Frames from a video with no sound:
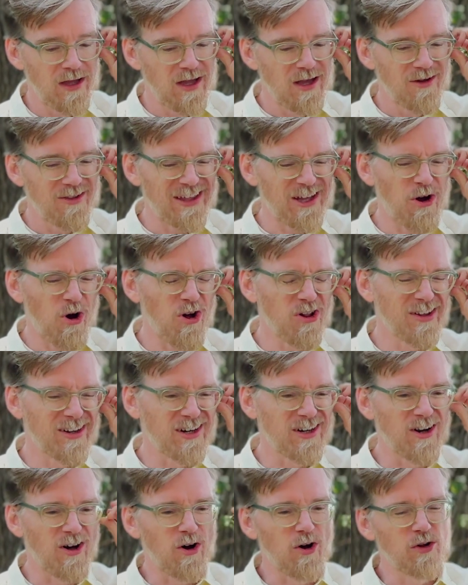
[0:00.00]
they call it
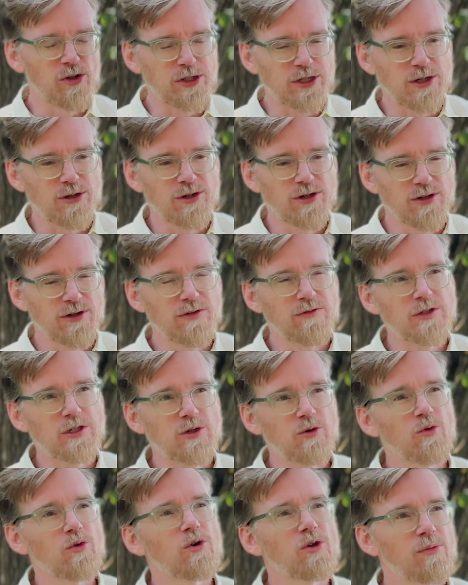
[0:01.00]
an alternative
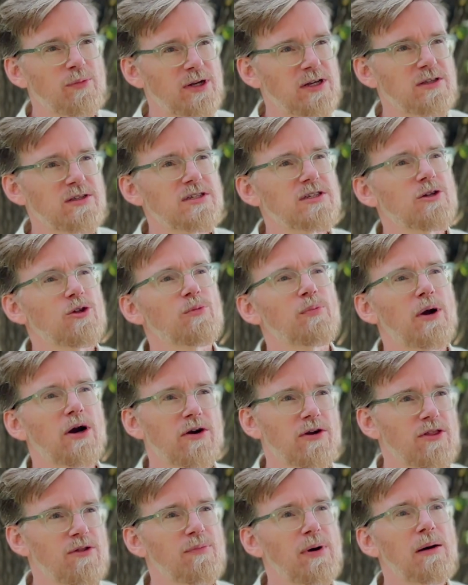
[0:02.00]
school, but it's still
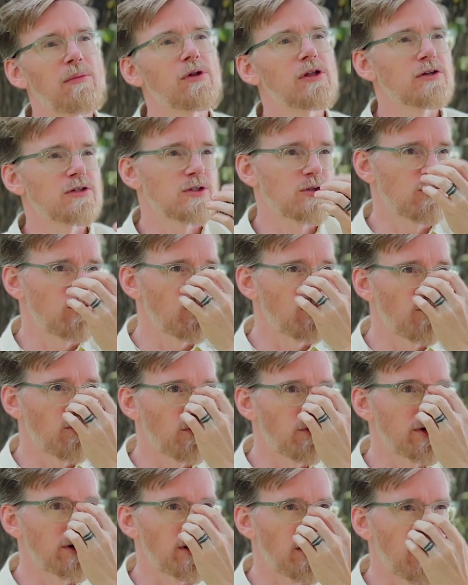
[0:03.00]
part of the public school
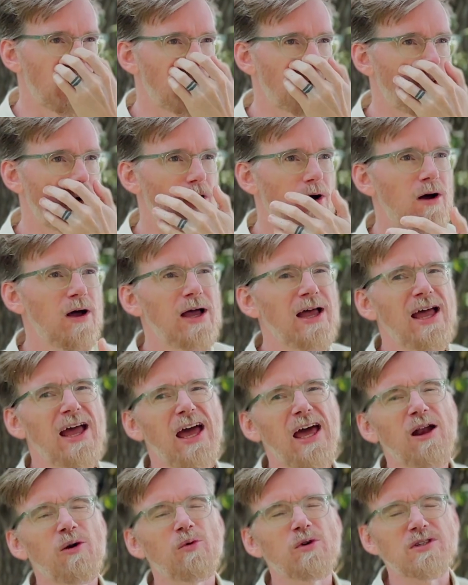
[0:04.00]
board in Ottawa.
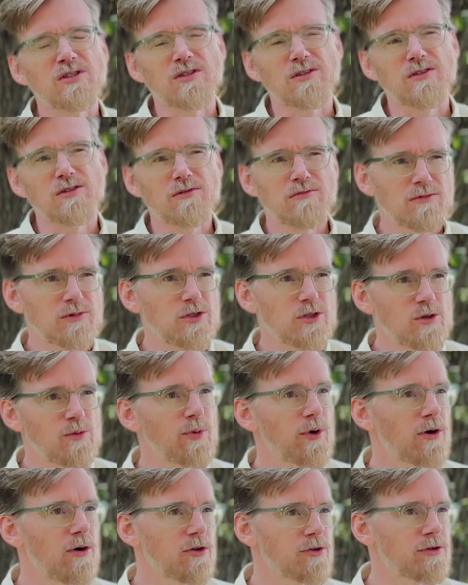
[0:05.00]
And it wasn't
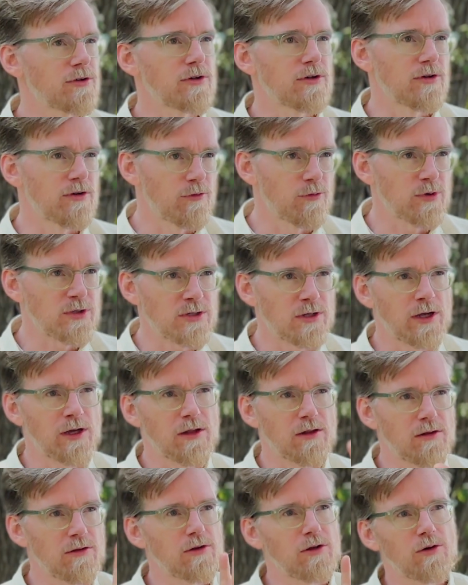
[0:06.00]
super alternative. It wasn't like
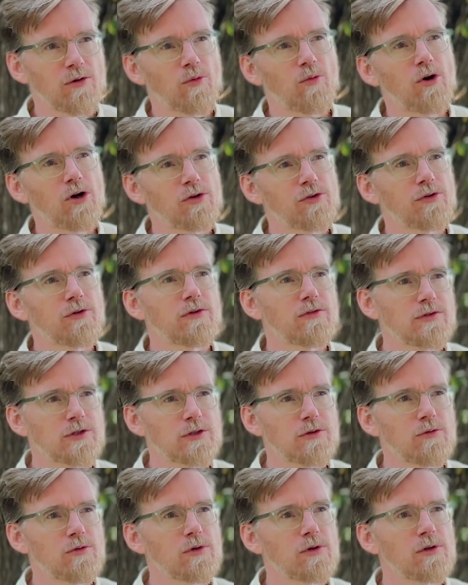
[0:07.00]
your Waldorf
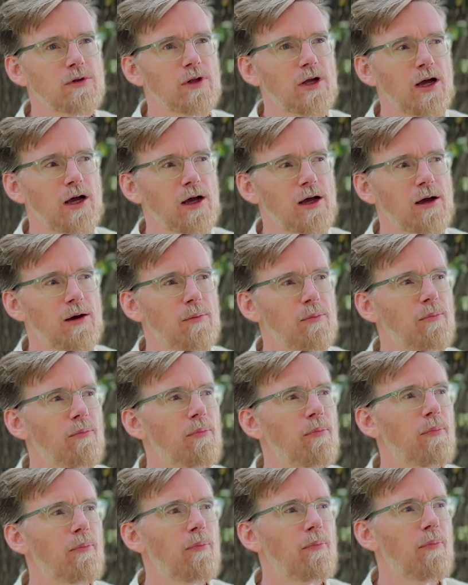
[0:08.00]
school,
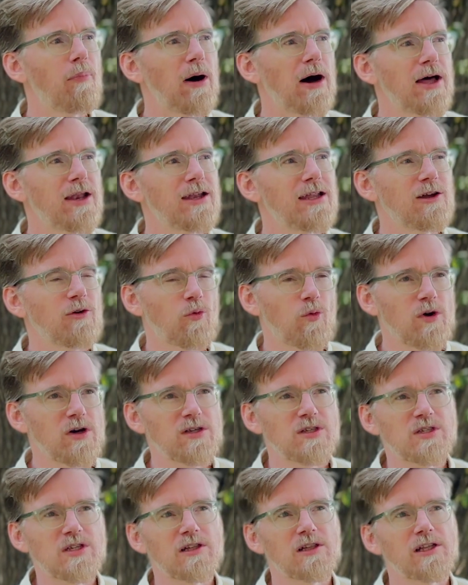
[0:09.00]
but it
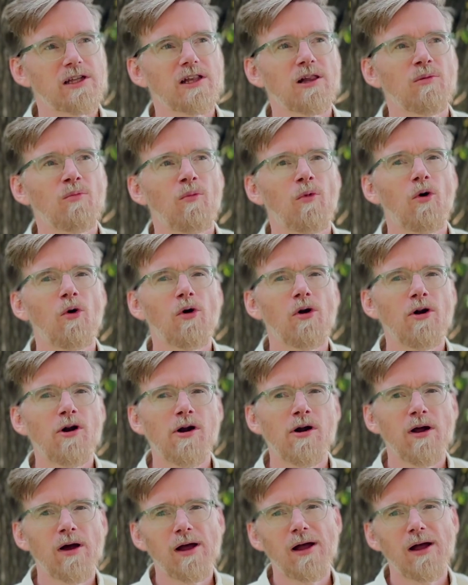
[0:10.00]
was a little more